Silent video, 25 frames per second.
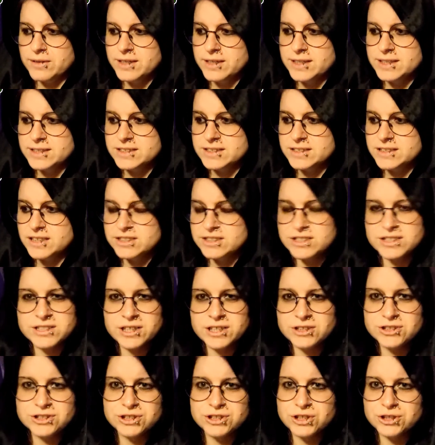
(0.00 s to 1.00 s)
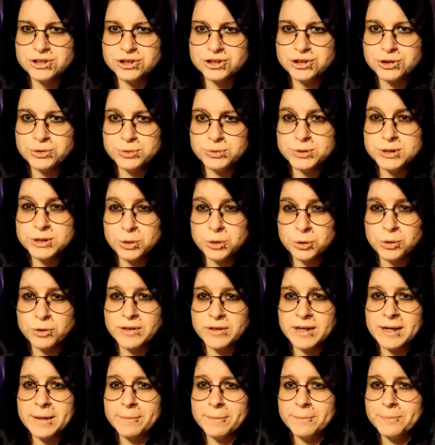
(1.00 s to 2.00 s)
it's such a short
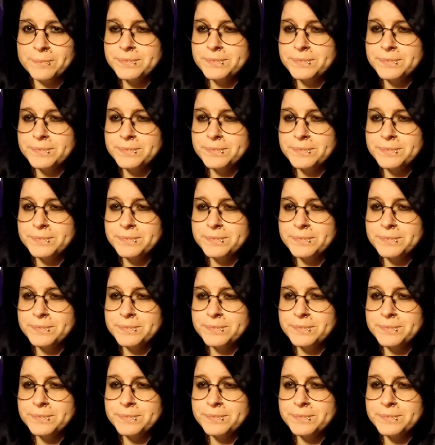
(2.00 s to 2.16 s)
story.